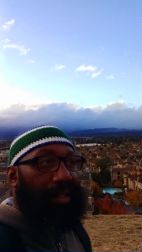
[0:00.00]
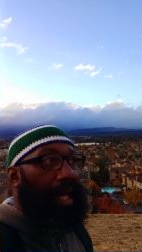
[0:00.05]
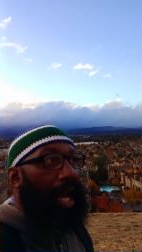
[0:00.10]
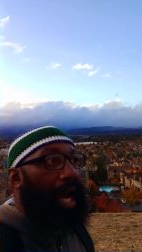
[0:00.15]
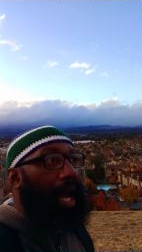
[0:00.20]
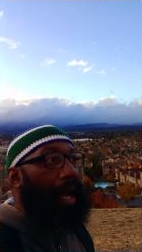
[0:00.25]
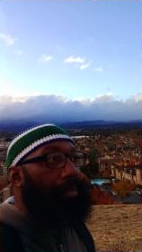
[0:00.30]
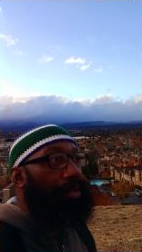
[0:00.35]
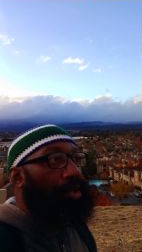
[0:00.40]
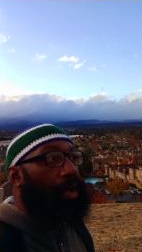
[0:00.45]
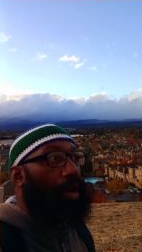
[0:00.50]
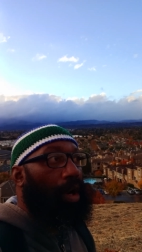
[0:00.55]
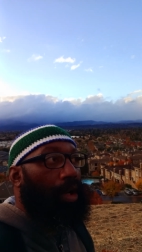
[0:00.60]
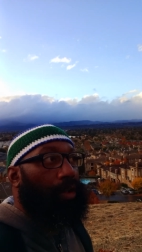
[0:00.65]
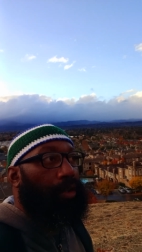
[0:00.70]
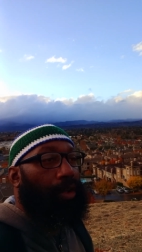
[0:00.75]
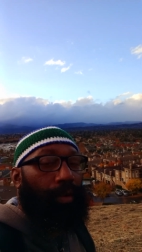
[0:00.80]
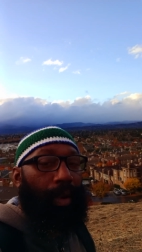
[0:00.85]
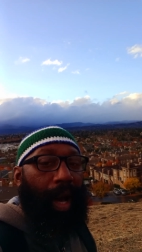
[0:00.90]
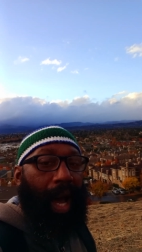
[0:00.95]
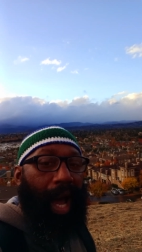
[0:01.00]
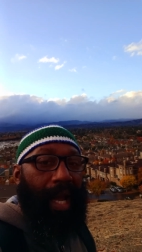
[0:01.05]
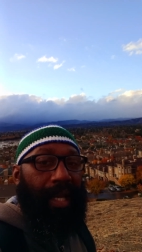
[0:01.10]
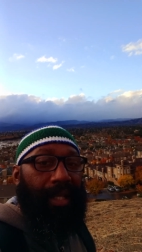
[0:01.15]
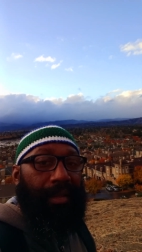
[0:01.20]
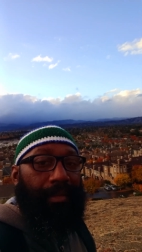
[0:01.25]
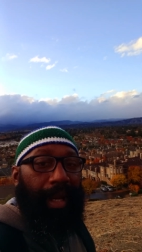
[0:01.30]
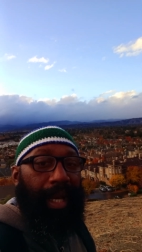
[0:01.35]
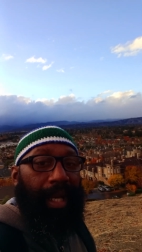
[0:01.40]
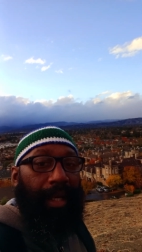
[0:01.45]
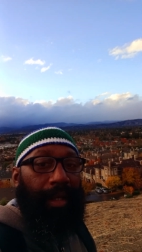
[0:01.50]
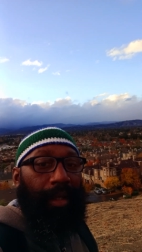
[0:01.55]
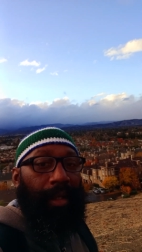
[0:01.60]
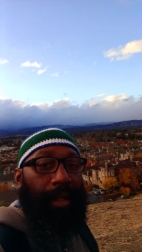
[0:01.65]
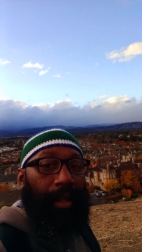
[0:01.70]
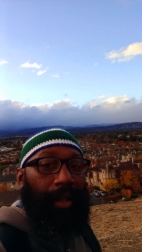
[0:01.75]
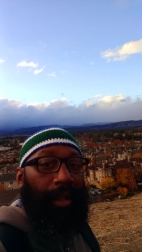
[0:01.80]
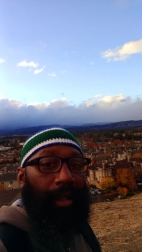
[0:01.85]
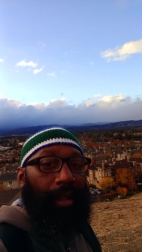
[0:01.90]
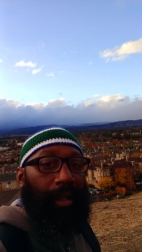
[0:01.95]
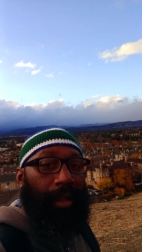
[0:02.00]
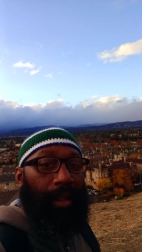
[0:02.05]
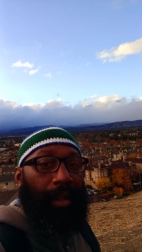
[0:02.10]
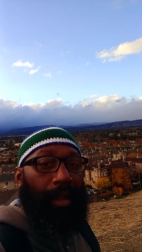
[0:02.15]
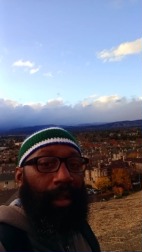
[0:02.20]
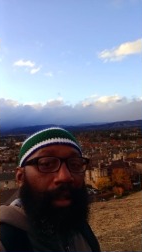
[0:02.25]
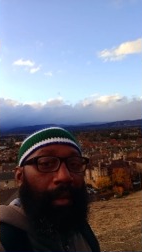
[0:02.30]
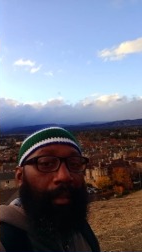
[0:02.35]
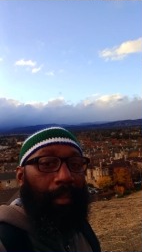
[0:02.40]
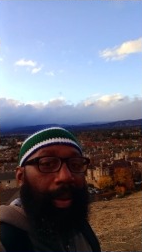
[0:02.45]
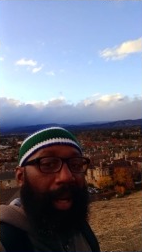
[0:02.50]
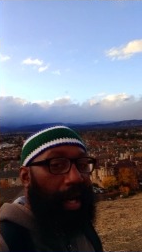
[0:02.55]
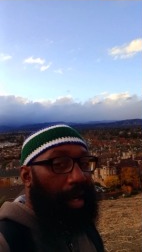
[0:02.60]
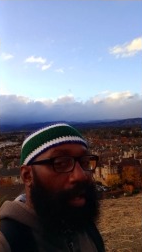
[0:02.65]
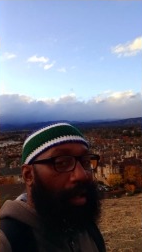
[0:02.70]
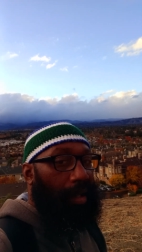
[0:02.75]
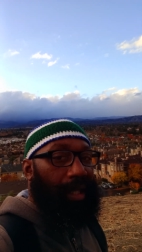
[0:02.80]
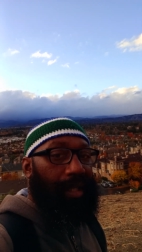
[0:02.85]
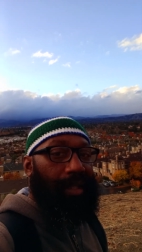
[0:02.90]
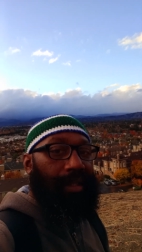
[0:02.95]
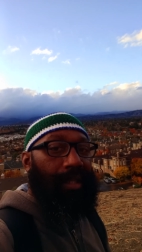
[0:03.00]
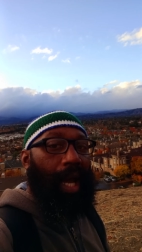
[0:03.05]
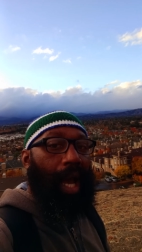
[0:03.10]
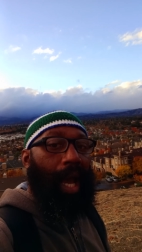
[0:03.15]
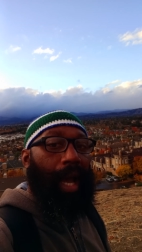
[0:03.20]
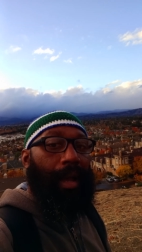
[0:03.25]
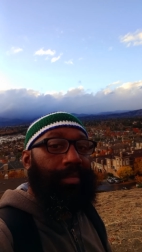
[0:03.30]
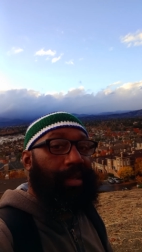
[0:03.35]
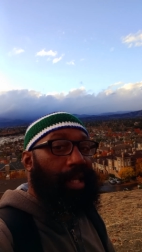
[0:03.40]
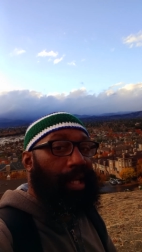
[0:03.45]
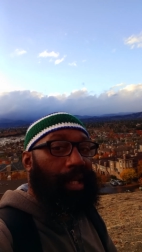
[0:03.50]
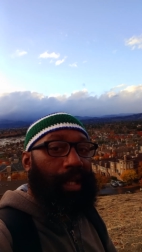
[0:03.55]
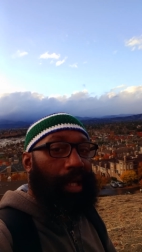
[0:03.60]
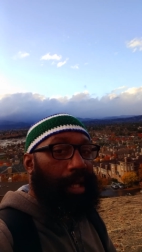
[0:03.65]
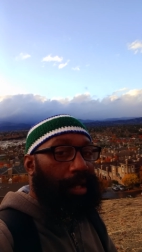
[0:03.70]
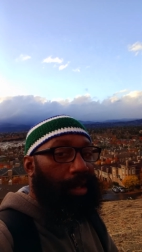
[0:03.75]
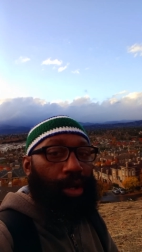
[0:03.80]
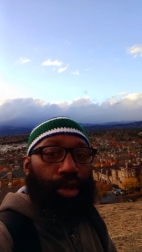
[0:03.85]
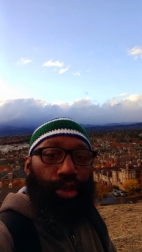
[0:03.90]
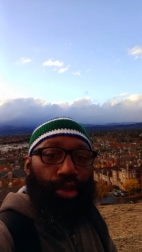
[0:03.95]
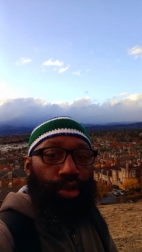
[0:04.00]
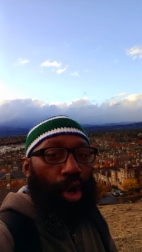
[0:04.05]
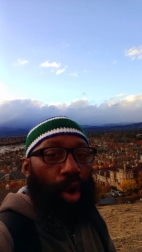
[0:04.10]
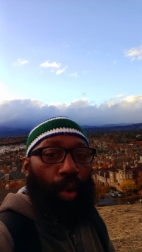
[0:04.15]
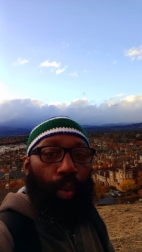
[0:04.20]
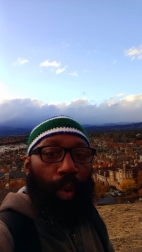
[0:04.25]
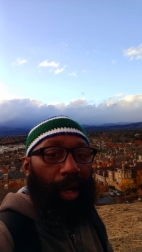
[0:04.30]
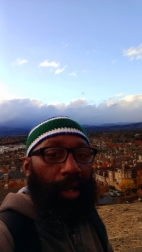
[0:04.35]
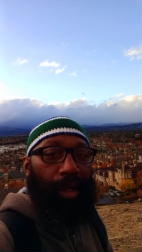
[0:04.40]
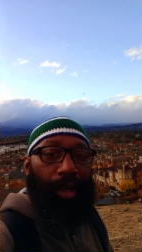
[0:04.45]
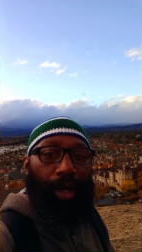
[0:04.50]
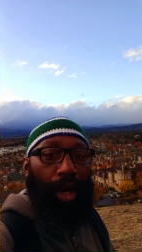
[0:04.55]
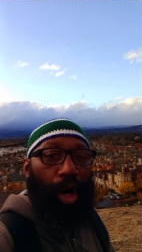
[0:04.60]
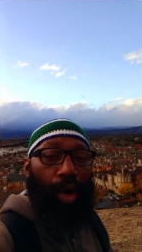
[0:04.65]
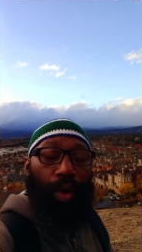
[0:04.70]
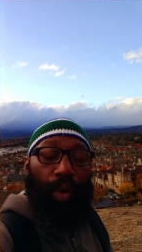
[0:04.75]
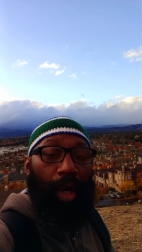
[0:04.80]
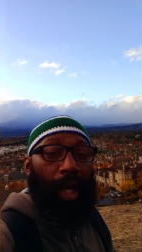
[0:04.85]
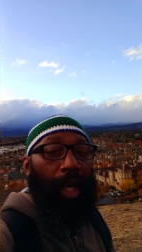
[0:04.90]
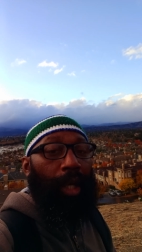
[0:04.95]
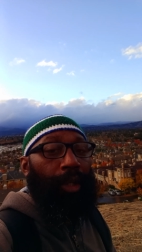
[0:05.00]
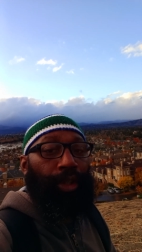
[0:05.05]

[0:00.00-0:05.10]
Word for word: times are on the rise, man. Perilous times, and, and there's nowhere to go.